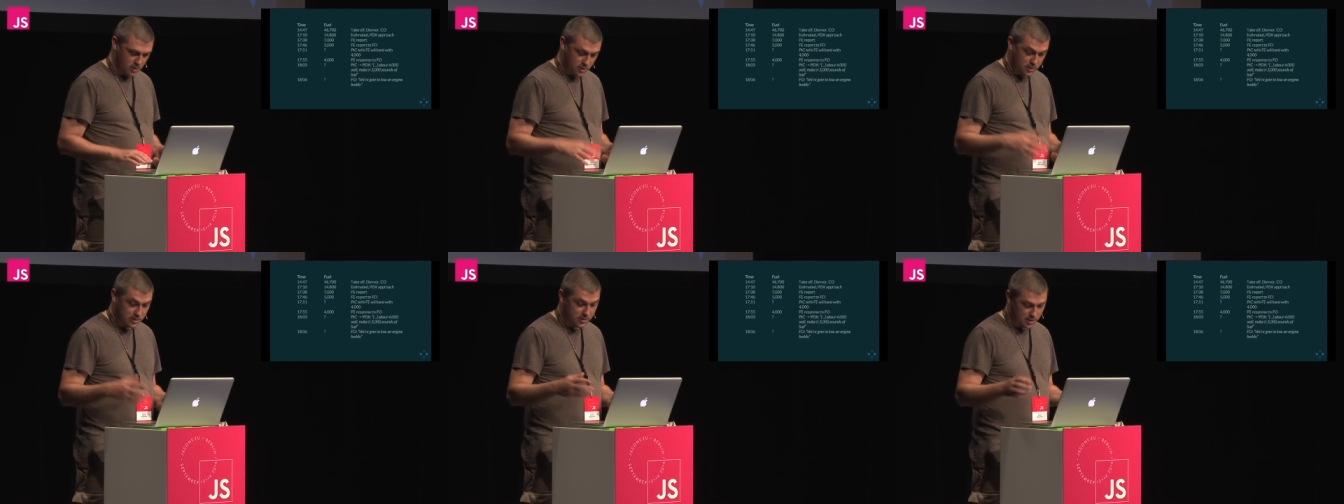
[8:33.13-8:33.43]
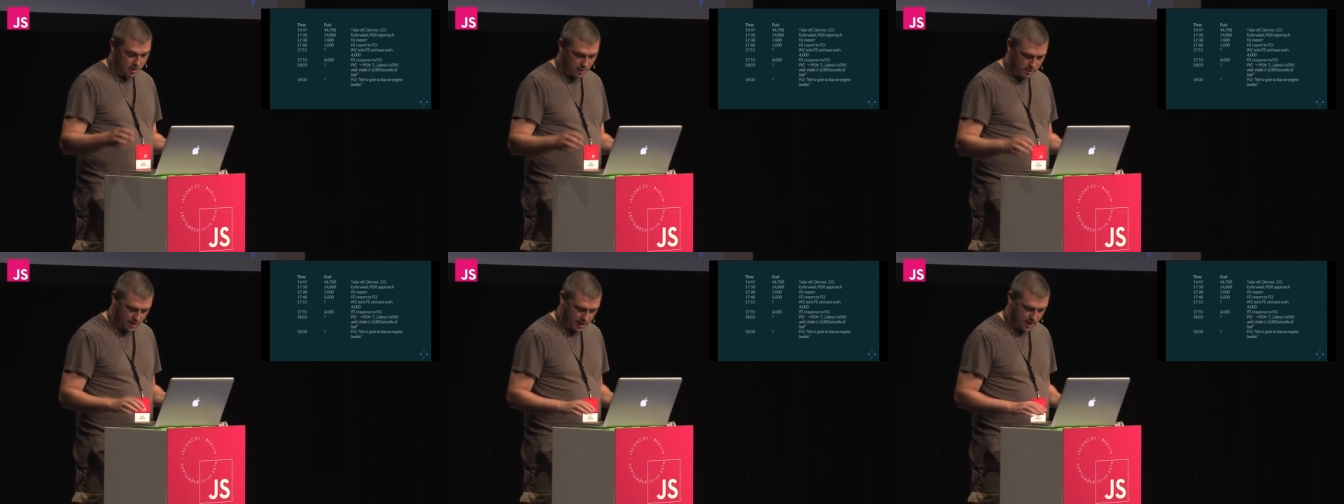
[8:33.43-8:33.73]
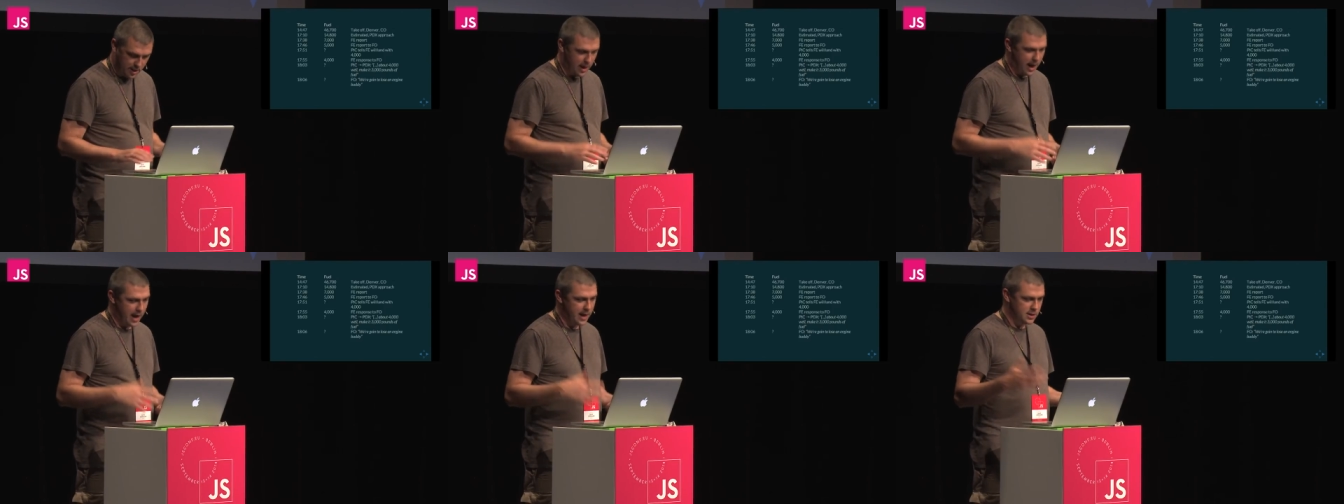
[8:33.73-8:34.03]
So
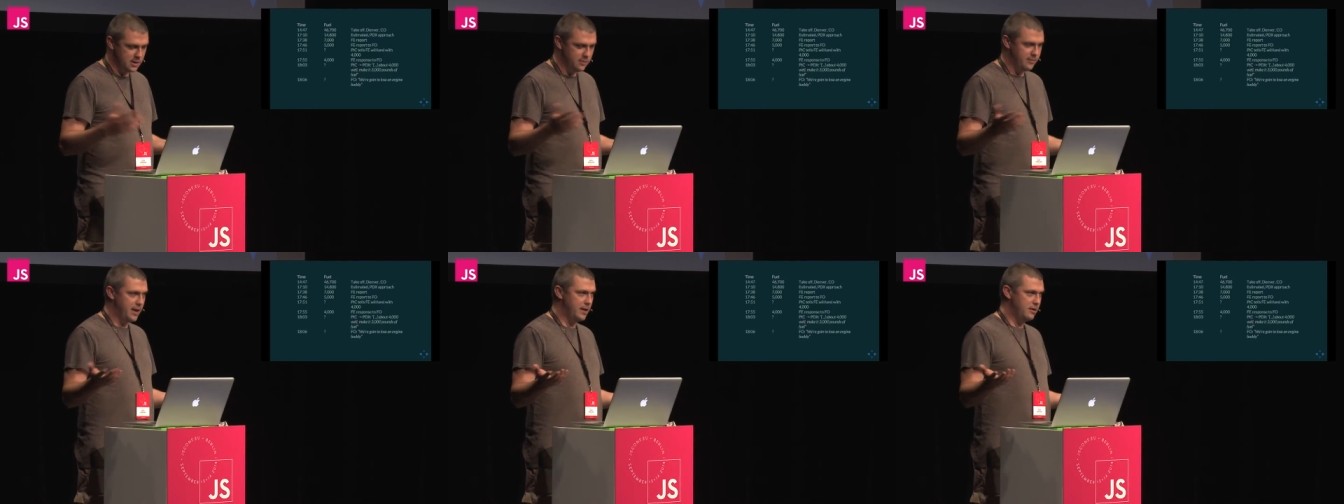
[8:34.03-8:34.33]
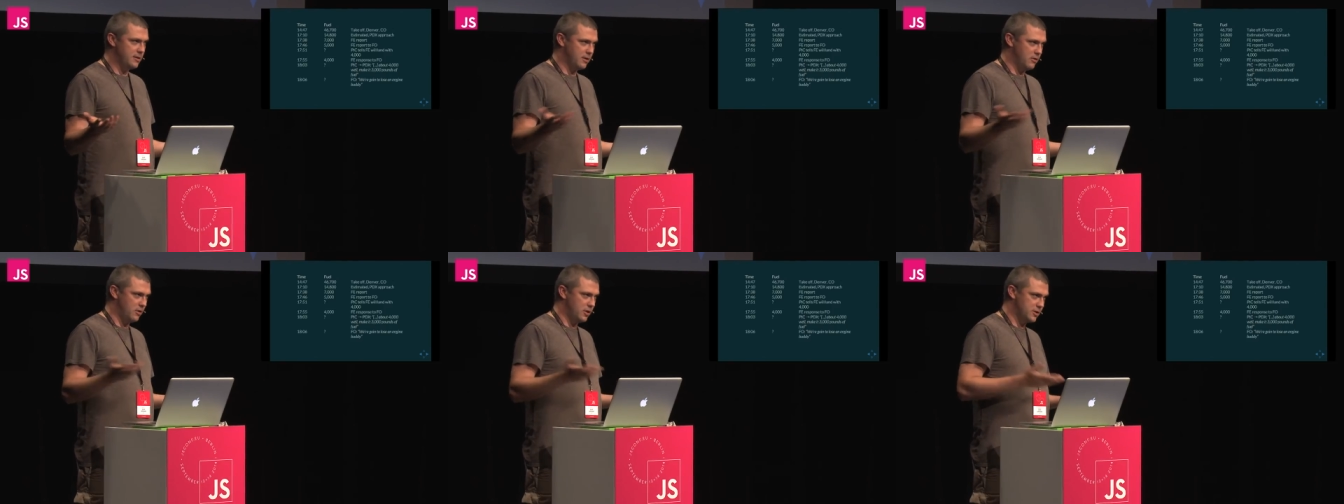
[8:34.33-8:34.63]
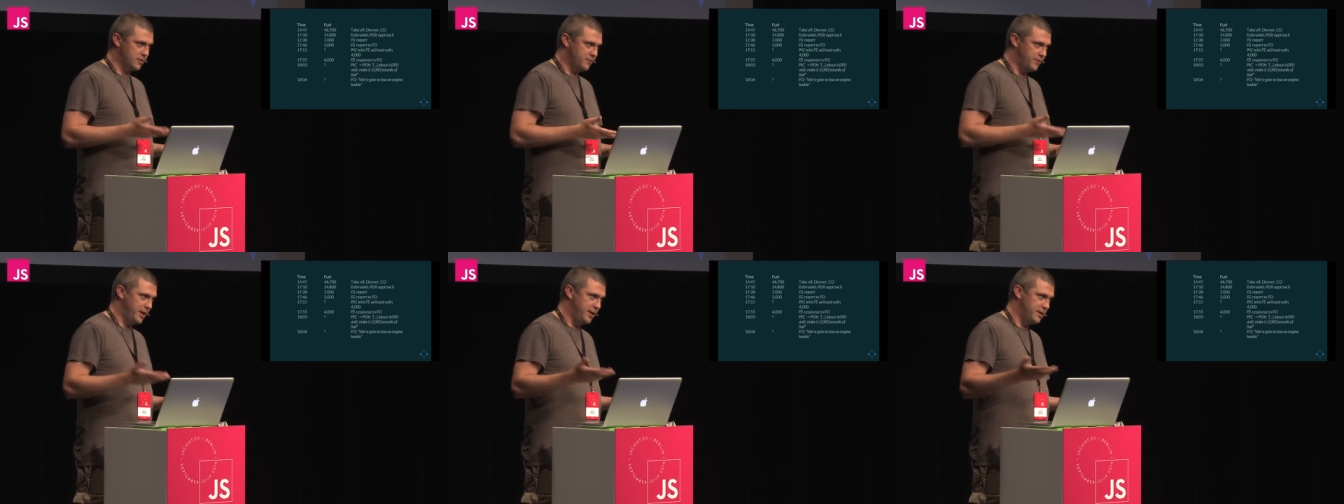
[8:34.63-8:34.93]
they activate the
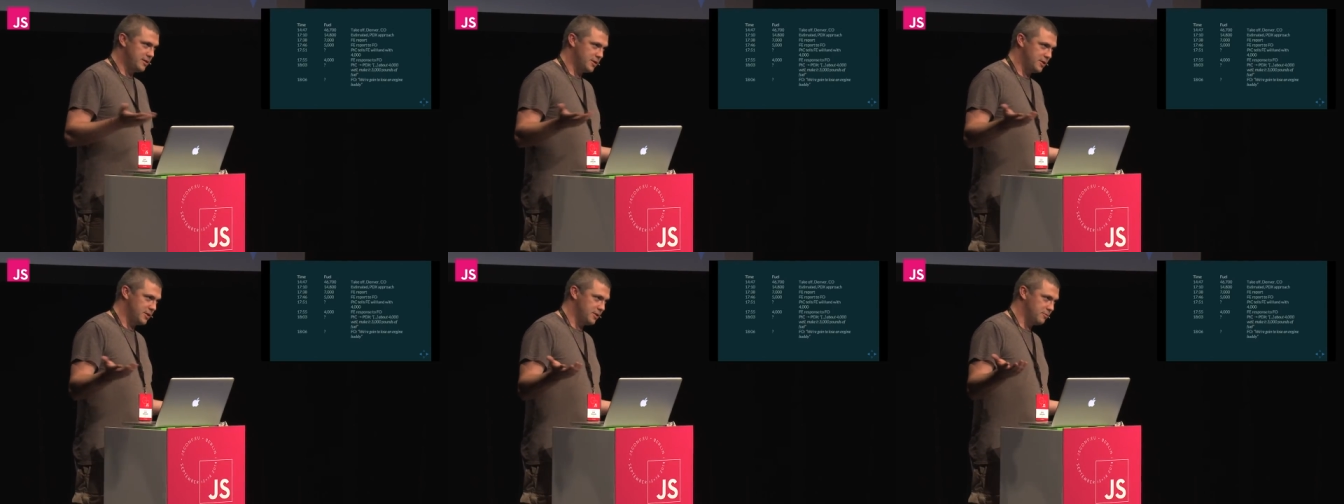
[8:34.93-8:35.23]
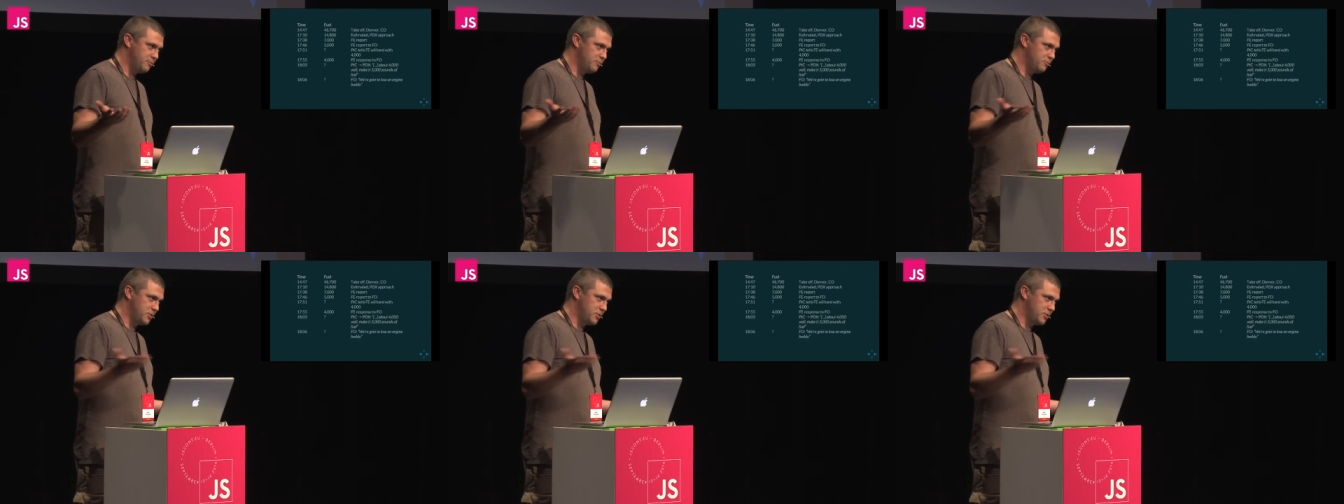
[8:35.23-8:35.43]
crossfeeds to